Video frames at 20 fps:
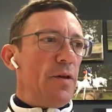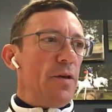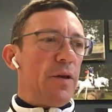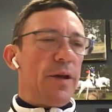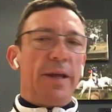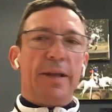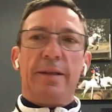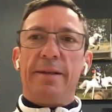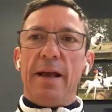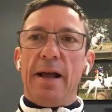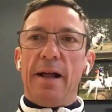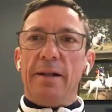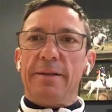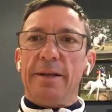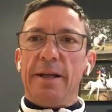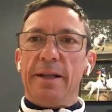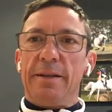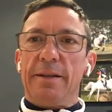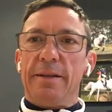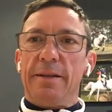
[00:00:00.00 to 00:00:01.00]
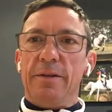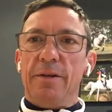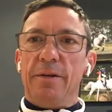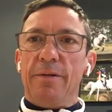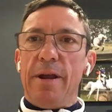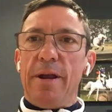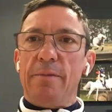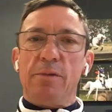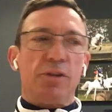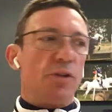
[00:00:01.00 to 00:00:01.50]
you can tell that
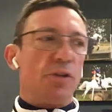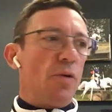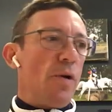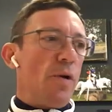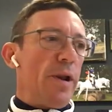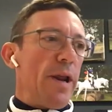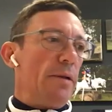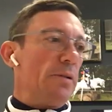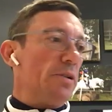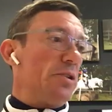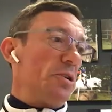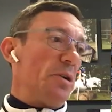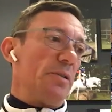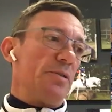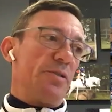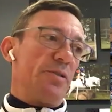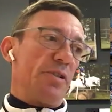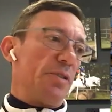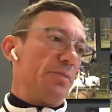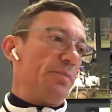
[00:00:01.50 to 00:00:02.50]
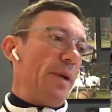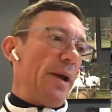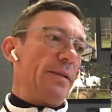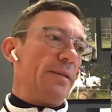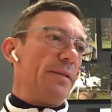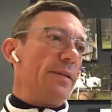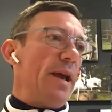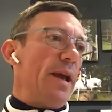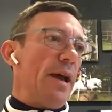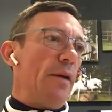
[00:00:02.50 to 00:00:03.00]
the rain was going in, so I
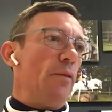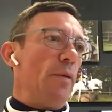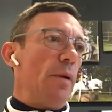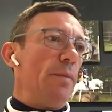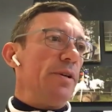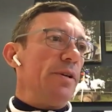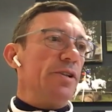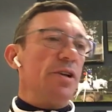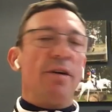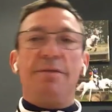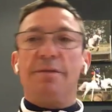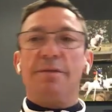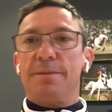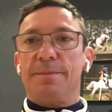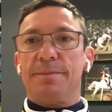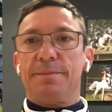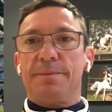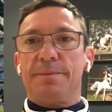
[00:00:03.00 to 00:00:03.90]
suspect it will be soft.